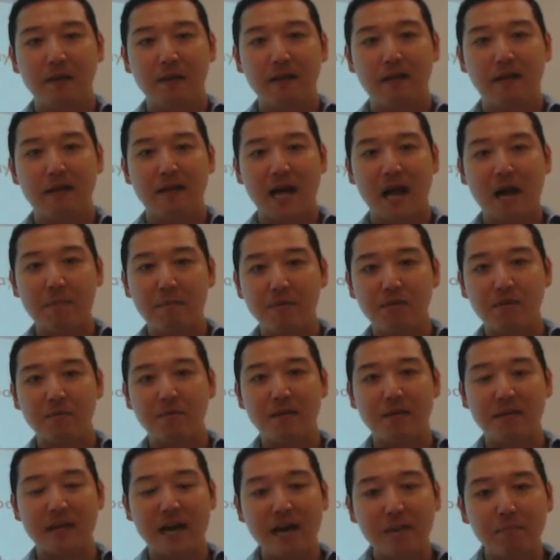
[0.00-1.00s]
happens to
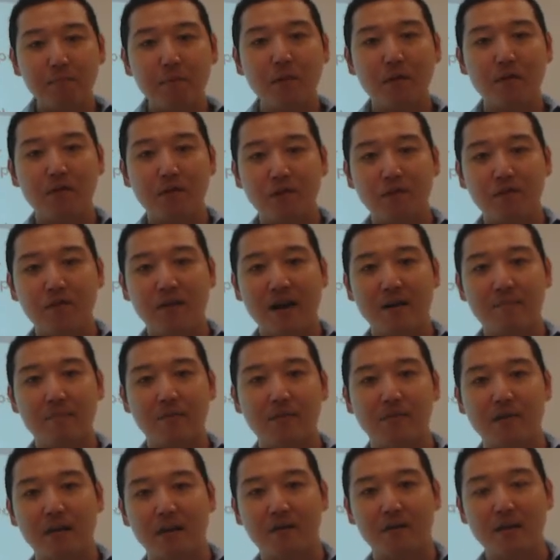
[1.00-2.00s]
be
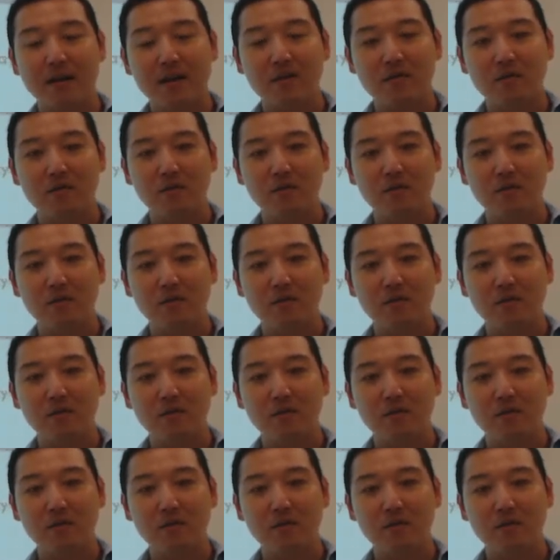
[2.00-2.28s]
9.25%, right?